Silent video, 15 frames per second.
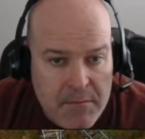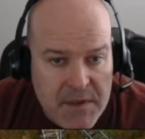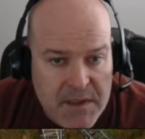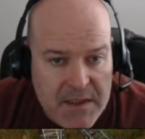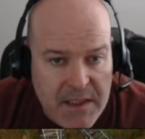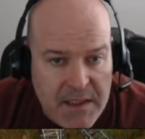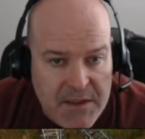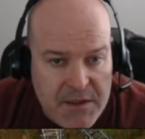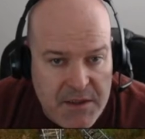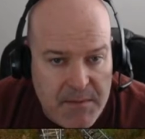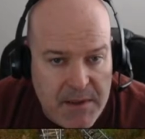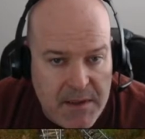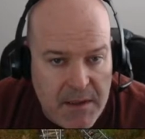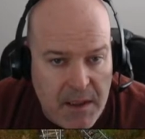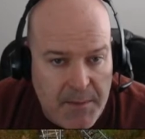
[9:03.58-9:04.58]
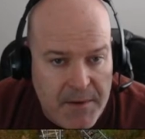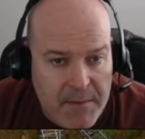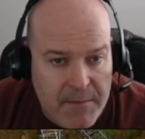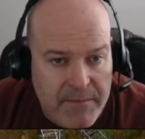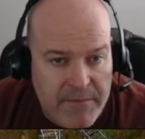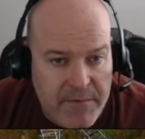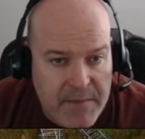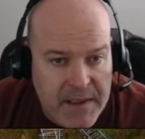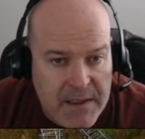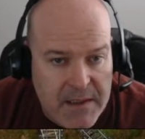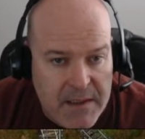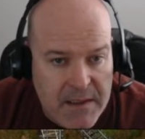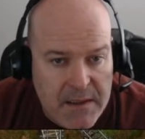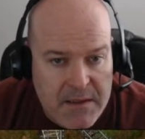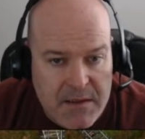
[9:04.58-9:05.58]
This guy should be copied from that
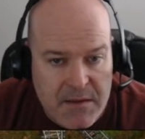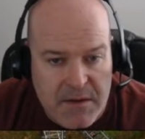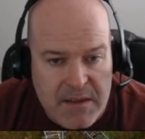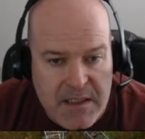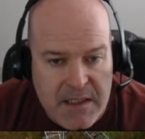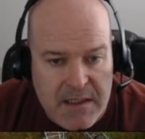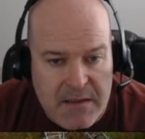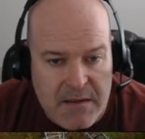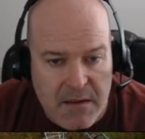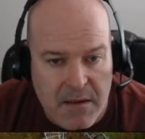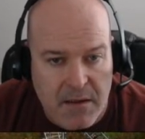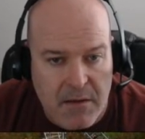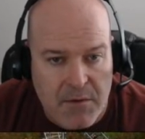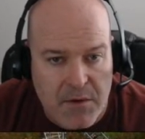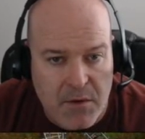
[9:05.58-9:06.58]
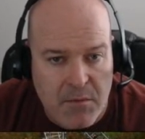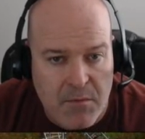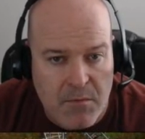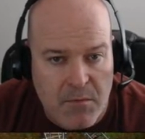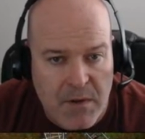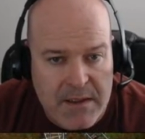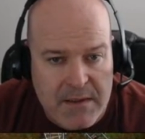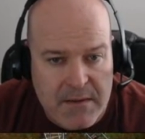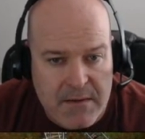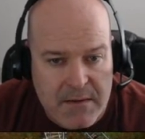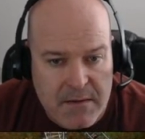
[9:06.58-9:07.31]
guy. So this has, no, what?